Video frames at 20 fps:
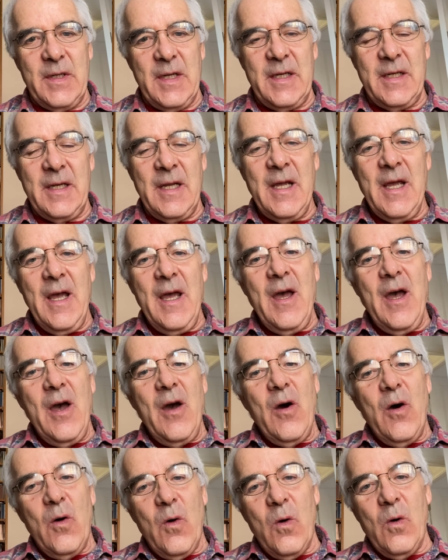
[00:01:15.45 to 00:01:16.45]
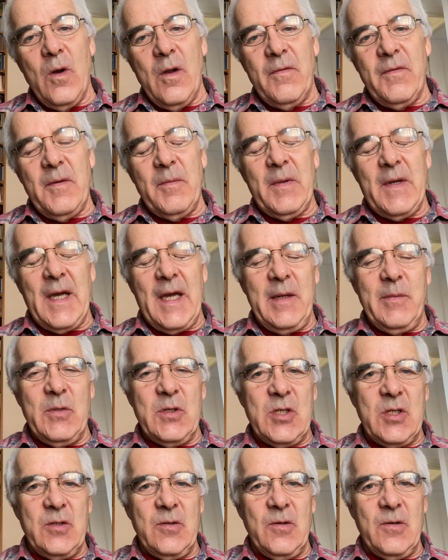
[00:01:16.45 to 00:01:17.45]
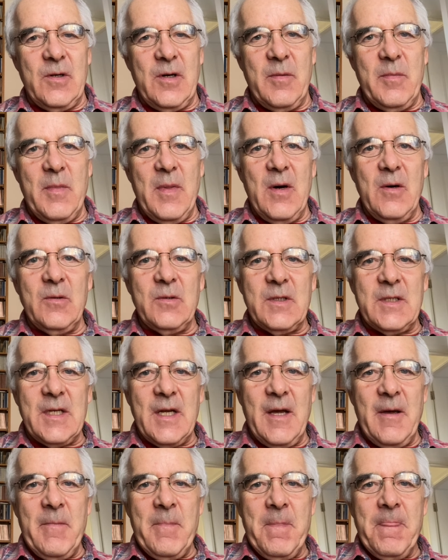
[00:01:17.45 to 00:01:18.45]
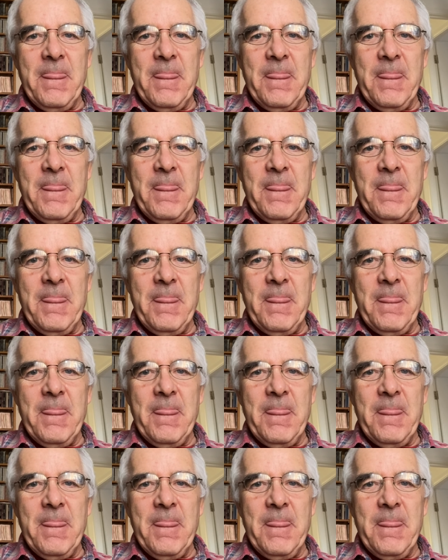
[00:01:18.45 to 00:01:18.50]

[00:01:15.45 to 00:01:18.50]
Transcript: And all of them came ashore on Malta.